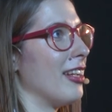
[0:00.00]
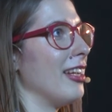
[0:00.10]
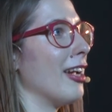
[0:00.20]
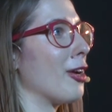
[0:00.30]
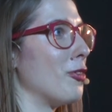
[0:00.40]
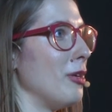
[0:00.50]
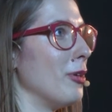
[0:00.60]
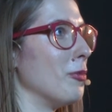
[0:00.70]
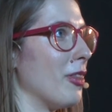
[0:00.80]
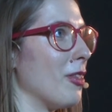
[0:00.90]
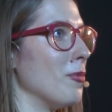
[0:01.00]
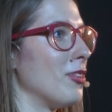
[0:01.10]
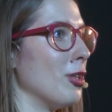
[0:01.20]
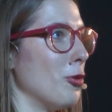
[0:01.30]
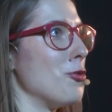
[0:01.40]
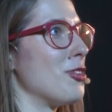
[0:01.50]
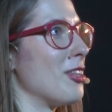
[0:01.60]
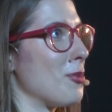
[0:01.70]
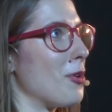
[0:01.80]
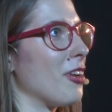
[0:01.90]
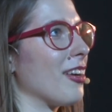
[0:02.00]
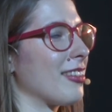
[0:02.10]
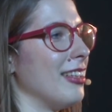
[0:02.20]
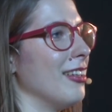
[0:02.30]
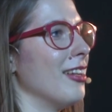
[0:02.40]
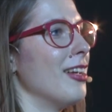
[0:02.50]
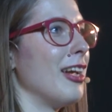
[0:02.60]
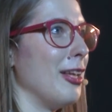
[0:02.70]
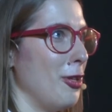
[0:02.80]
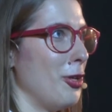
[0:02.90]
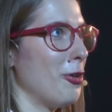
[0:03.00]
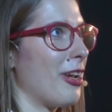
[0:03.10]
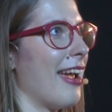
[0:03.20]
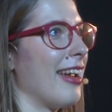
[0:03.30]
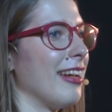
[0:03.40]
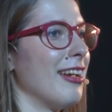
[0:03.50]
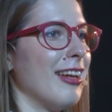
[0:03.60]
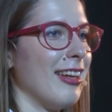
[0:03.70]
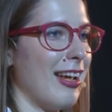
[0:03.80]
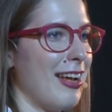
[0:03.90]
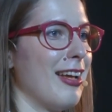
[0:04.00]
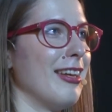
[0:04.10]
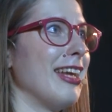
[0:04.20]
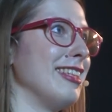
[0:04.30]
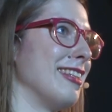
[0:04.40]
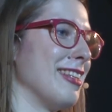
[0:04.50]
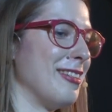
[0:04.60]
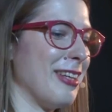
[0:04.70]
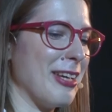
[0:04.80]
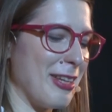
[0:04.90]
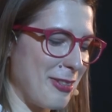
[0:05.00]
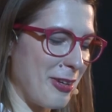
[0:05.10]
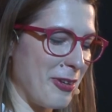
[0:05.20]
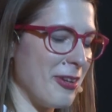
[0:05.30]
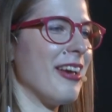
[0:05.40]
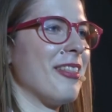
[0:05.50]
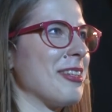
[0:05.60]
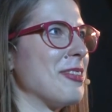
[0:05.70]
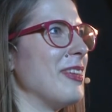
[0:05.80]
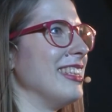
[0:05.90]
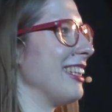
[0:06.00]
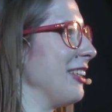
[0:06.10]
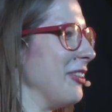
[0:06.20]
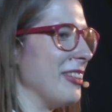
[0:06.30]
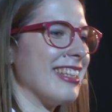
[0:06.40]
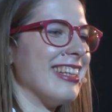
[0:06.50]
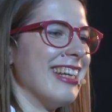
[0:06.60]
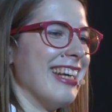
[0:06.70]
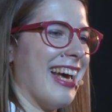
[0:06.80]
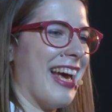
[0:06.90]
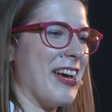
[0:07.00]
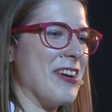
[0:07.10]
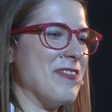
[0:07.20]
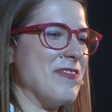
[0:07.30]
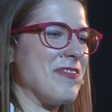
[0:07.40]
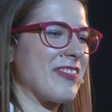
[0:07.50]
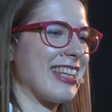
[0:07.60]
an agreement with them to launch this product in the UK later this year. So that's amazing news. I